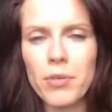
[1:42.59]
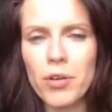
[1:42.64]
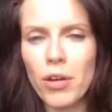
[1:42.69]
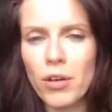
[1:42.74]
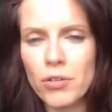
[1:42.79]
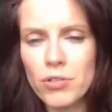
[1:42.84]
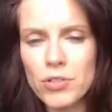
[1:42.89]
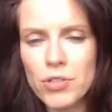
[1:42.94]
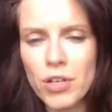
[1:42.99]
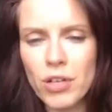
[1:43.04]

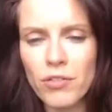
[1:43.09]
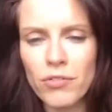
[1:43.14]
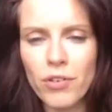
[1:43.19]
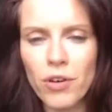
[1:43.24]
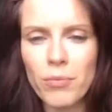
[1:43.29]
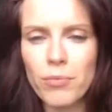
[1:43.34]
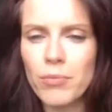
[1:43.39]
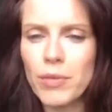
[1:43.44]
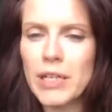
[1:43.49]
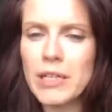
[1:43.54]
coaching
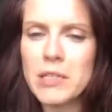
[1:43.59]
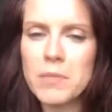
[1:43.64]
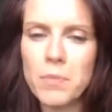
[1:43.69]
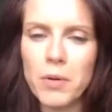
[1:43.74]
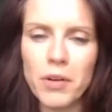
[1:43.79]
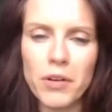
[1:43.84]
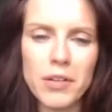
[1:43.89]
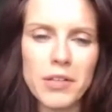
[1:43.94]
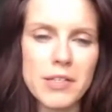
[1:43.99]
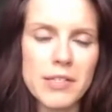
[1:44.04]
from
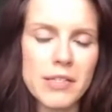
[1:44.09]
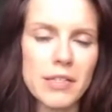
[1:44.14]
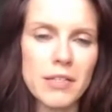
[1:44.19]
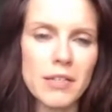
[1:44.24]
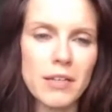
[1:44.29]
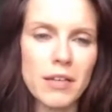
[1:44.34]
experience and,